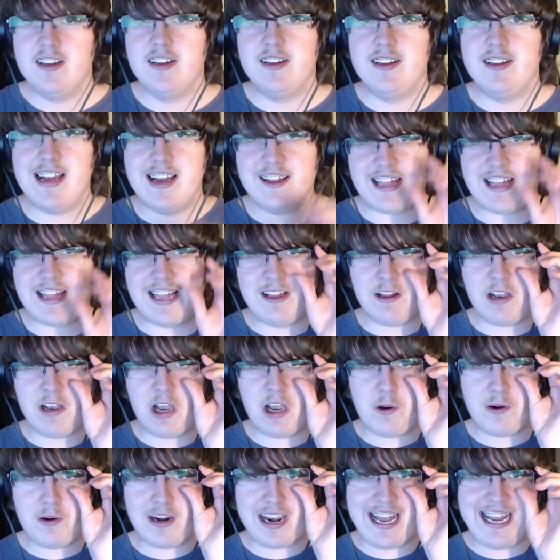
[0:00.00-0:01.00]
Yeah, that little
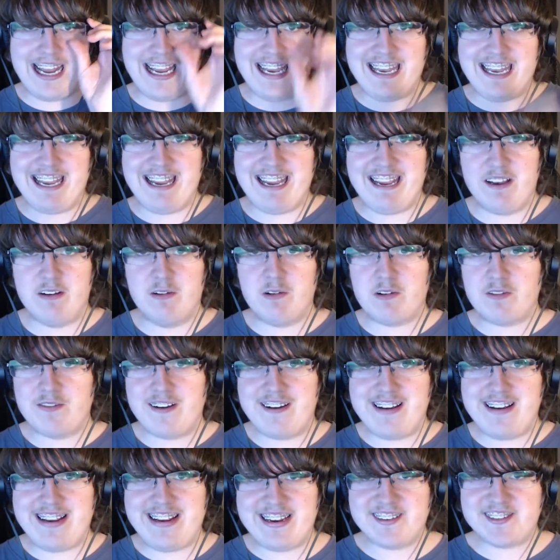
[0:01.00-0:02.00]
old lady who looked
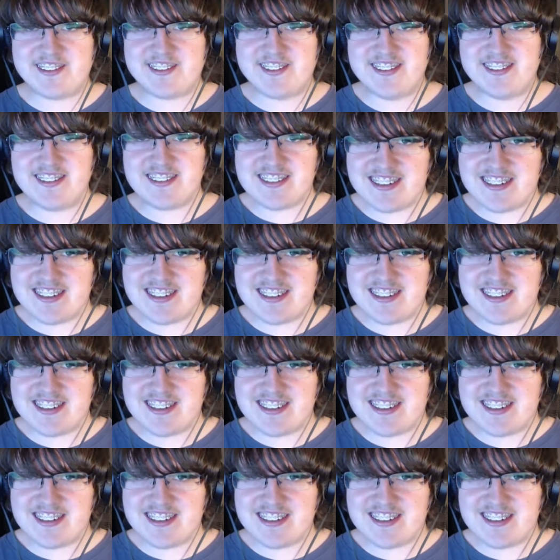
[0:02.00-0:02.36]
very innocent.